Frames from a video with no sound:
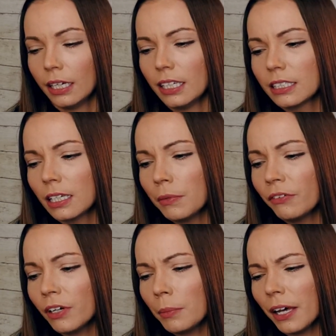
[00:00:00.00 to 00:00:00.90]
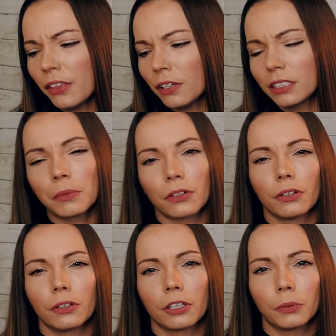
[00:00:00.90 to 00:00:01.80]
Some of them, I think some of the
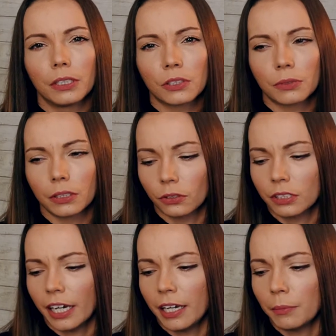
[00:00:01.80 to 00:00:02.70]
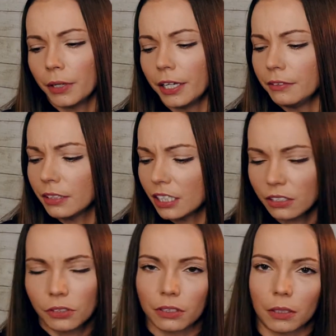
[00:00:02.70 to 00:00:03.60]
earlier ones were a little tight, but this
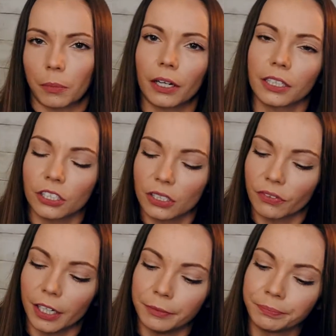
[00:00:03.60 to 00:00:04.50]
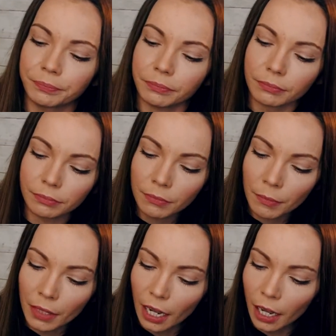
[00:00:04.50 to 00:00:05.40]
goes in the pocket just fine.
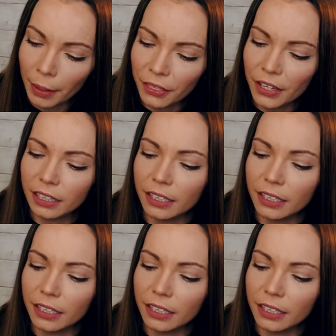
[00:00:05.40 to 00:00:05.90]
I think